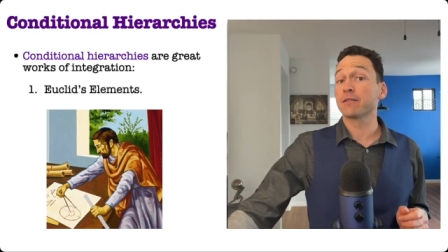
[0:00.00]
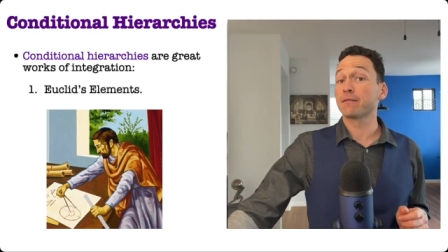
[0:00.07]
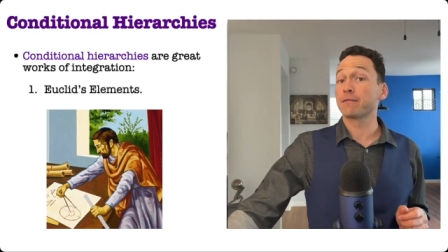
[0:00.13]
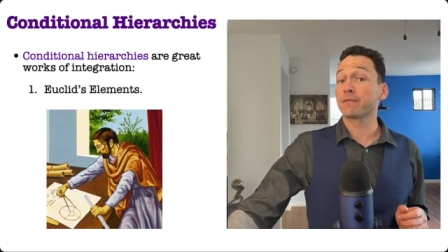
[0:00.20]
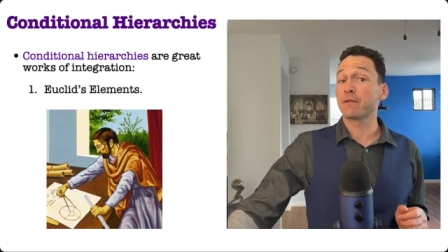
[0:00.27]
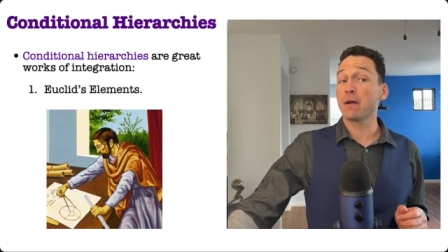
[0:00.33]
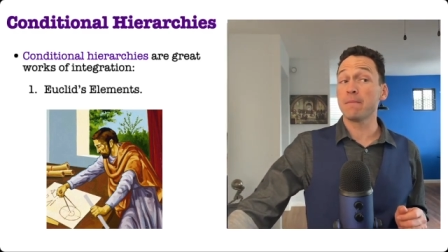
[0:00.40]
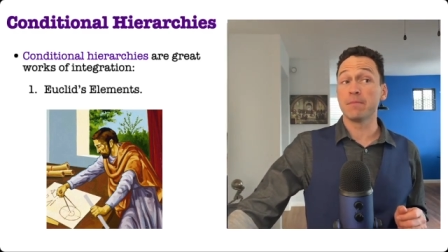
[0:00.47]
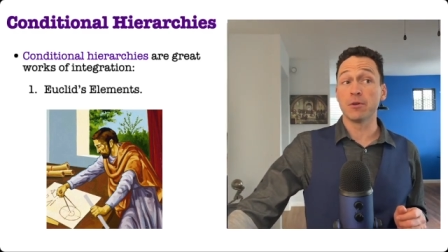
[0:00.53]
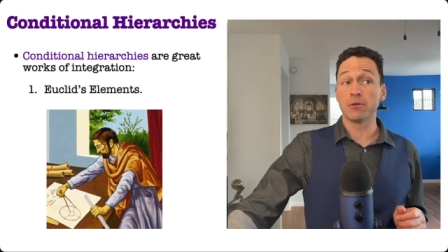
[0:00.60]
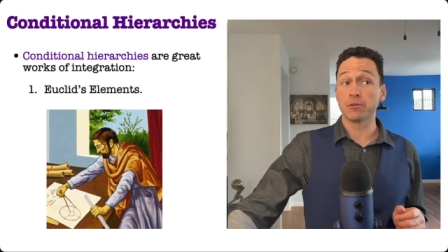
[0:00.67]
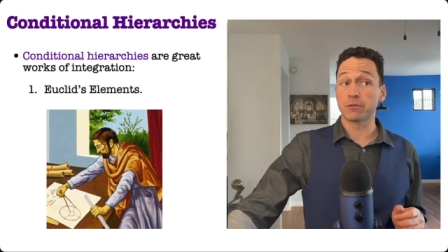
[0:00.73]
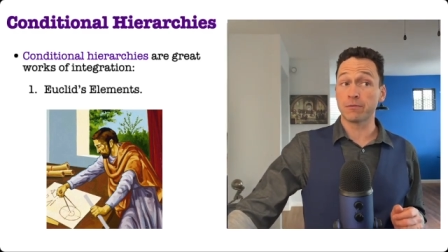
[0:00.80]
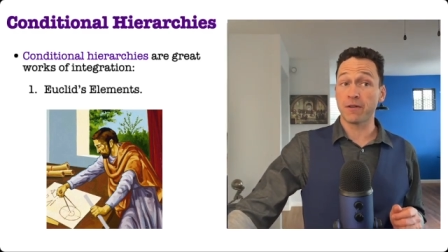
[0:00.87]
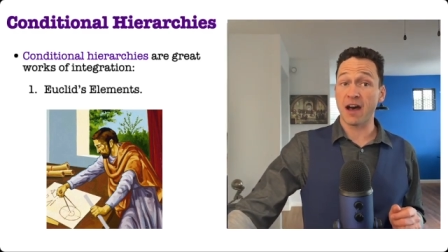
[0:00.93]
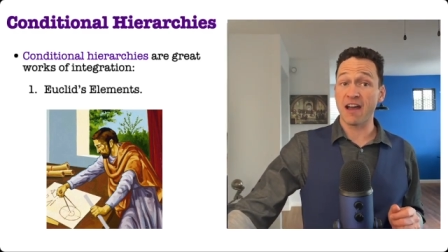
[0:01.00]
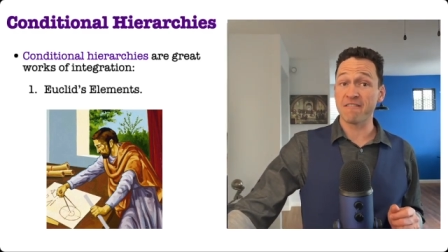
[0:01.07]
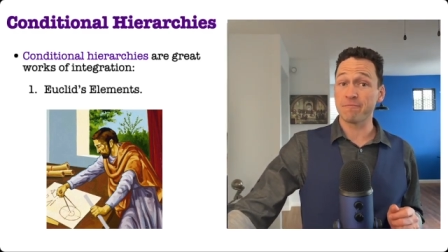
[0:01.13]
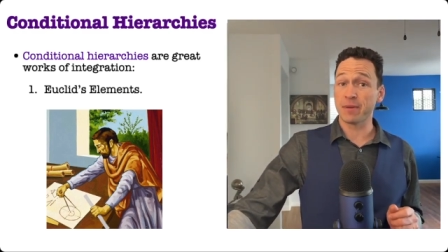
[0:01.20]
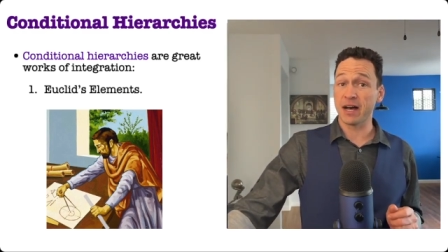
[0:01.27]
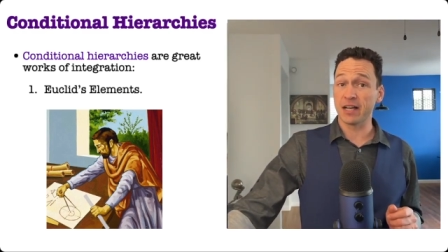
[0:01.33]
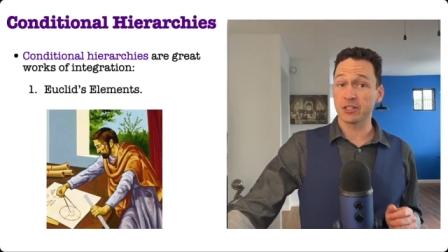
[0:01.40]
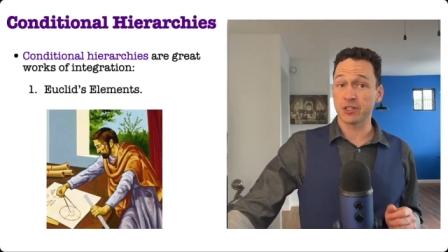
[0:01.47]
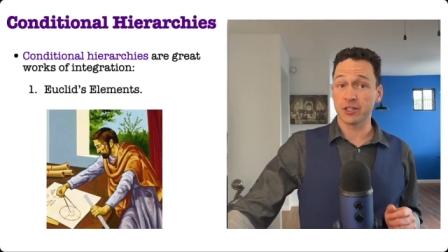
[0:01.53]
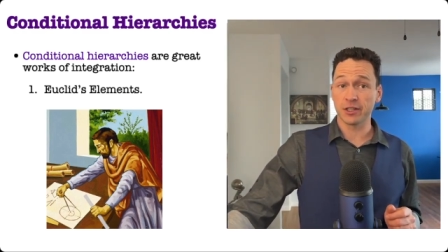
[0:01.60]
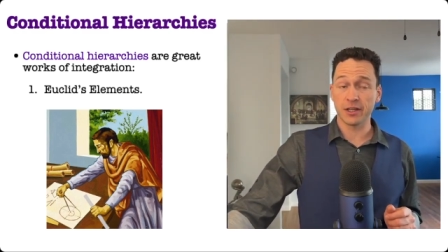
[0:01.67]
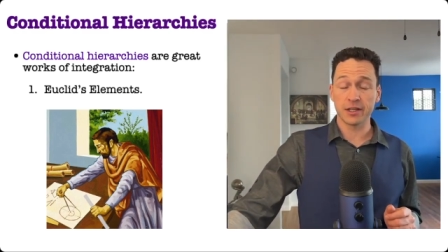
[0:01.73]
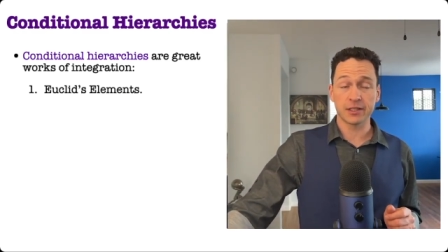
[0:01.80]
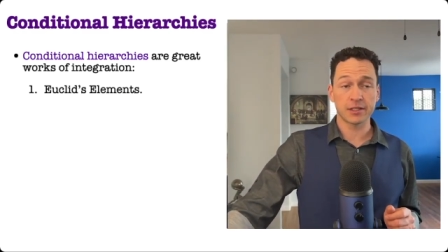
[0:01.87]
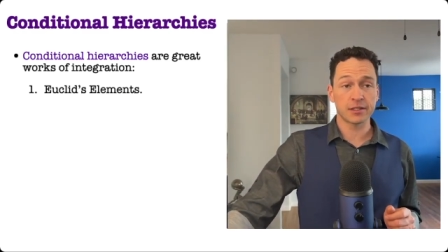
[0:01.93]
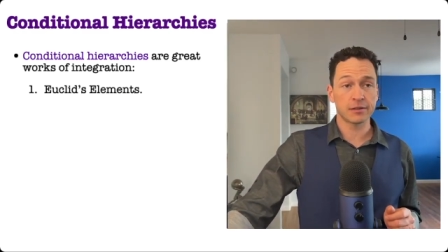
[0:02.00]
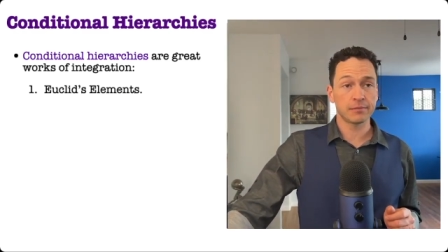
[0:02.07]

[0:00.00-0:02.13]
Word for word: from those five postulates